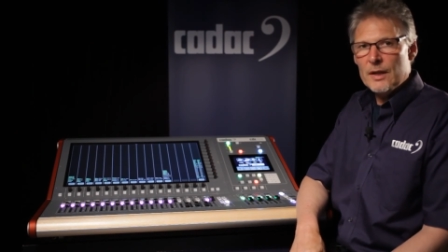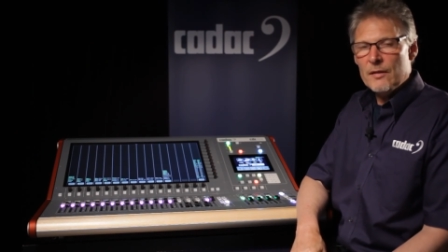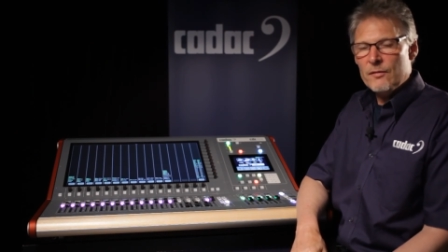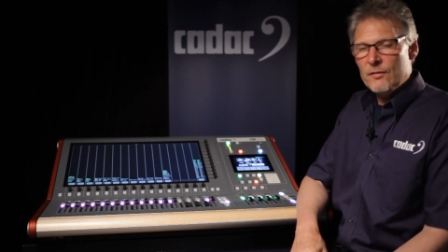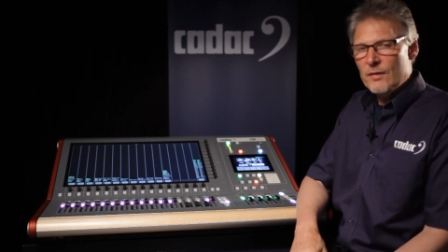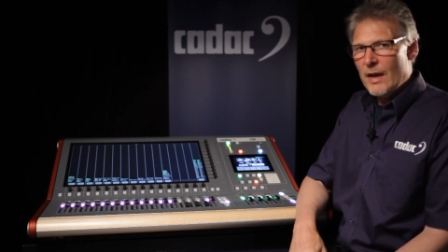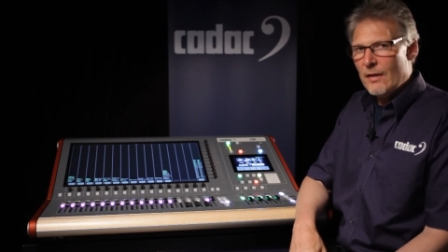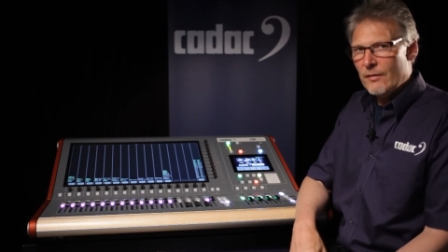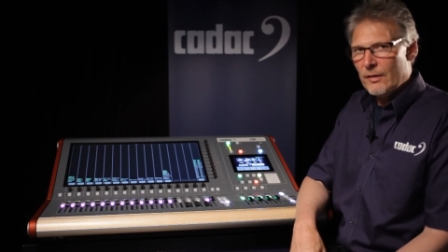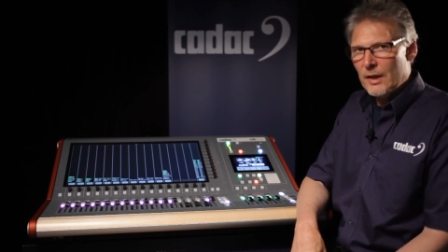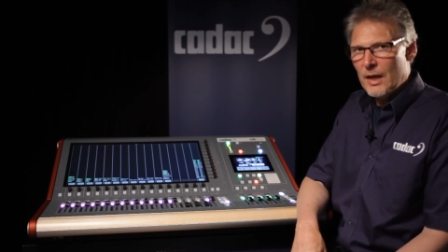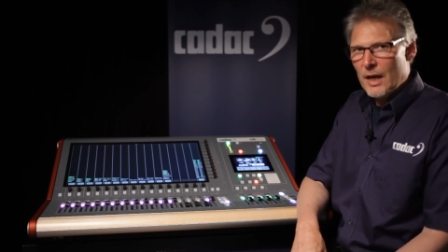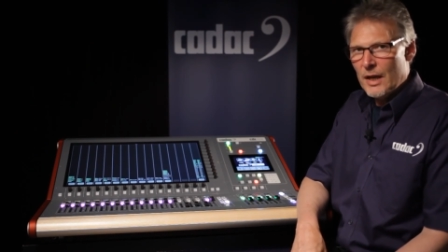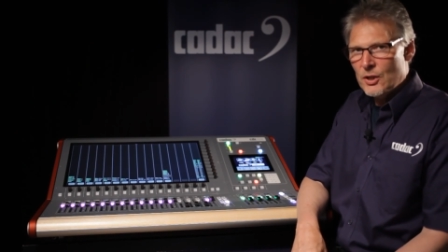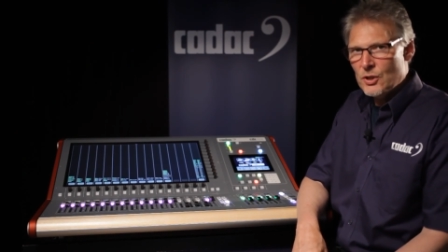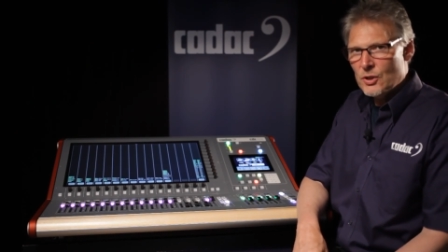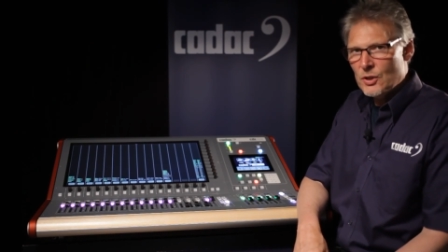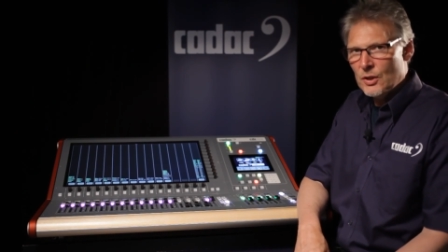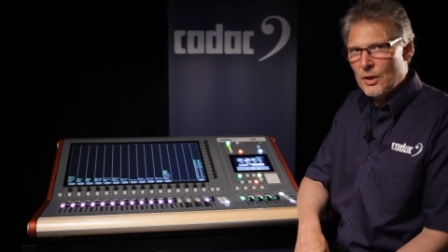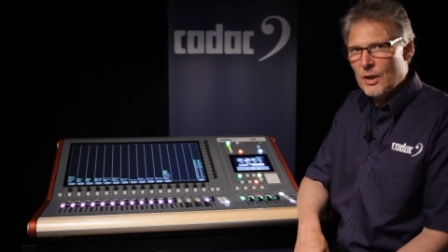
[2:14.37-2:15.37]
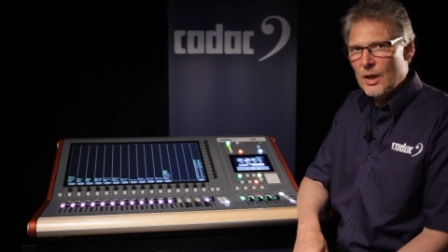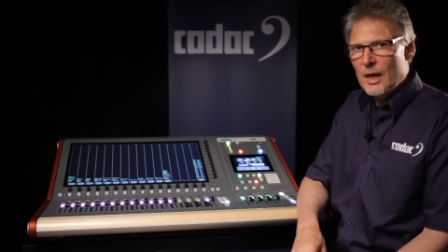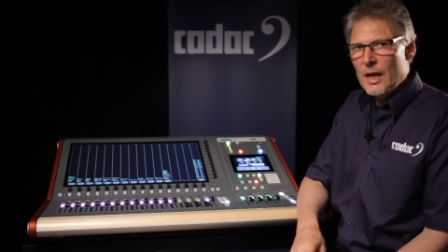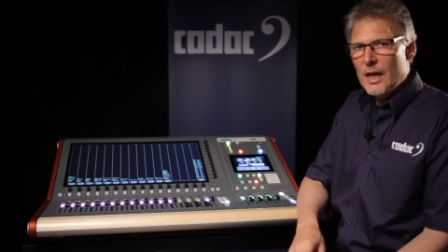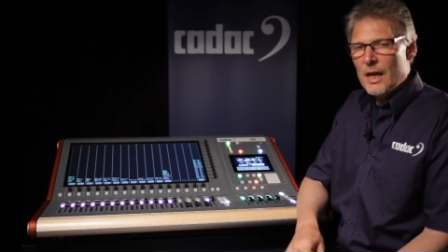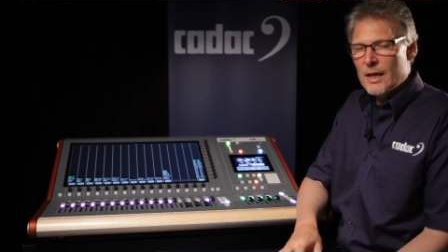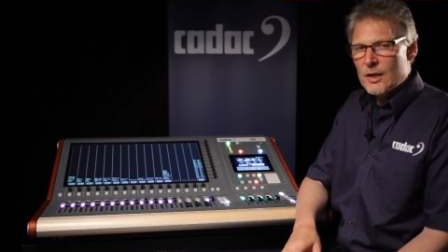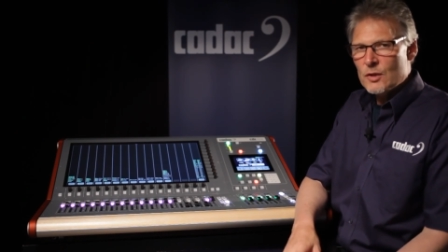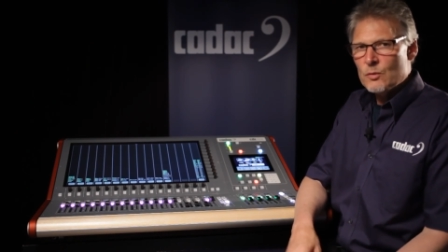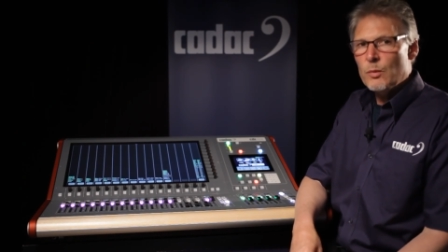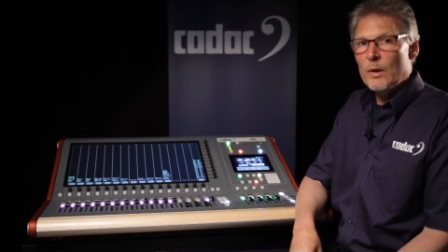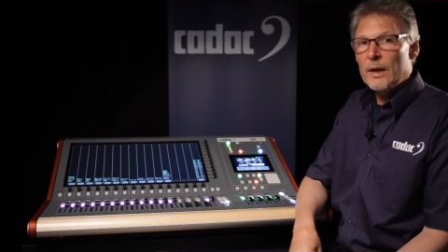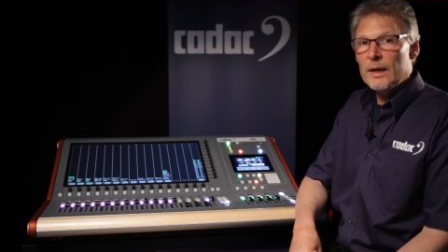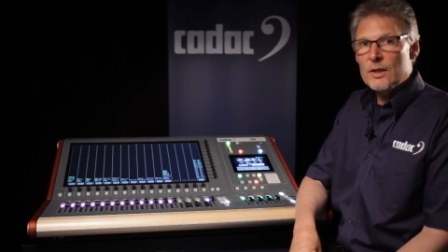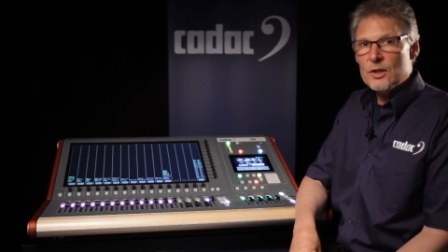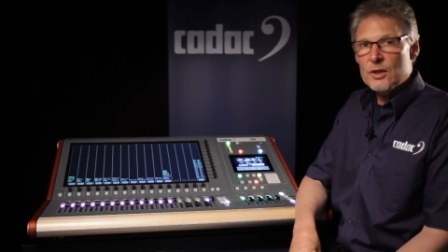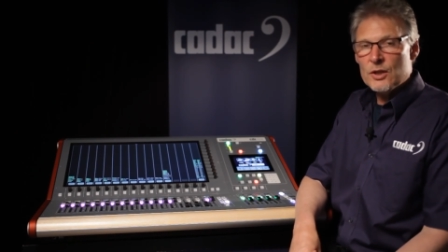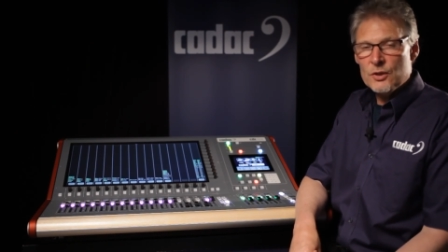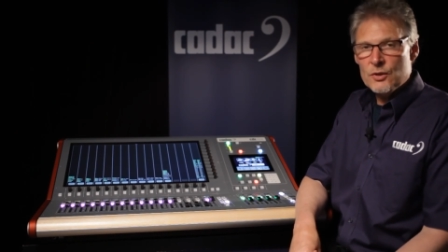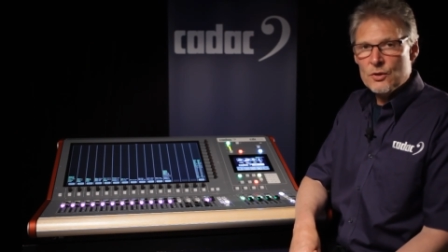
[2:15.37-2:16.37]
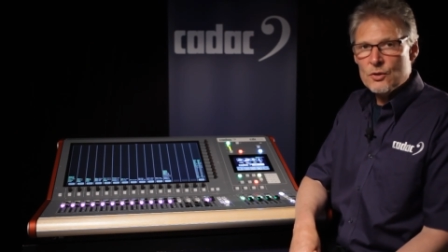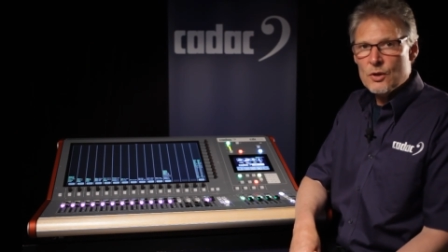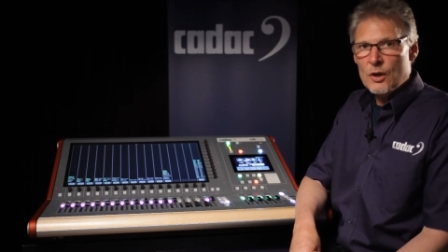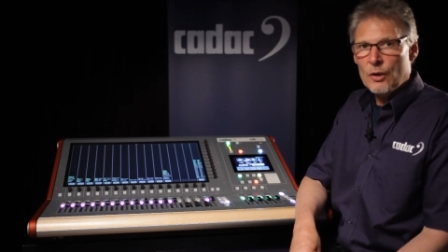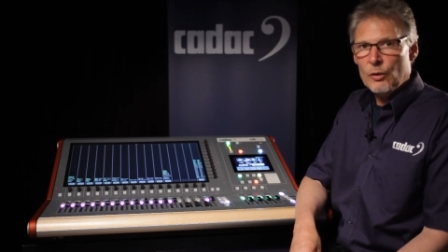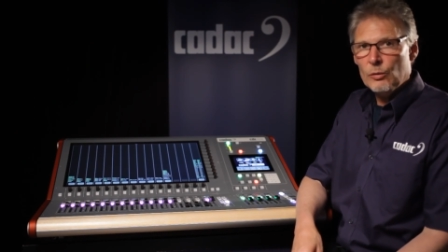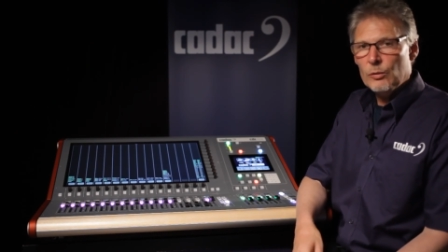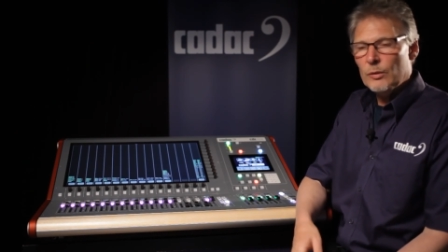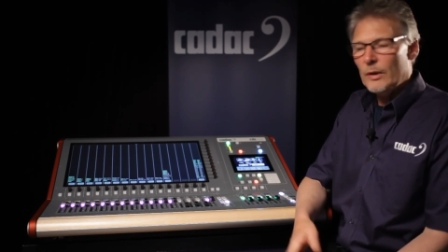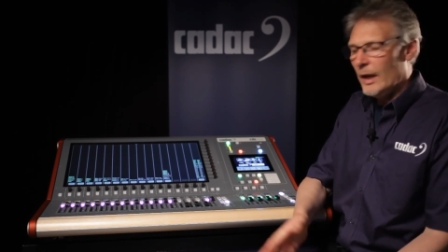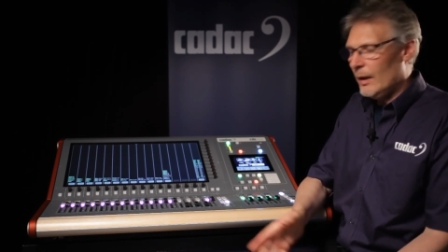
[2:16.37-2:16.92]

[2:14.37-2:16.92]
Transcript: of navigation as well as control,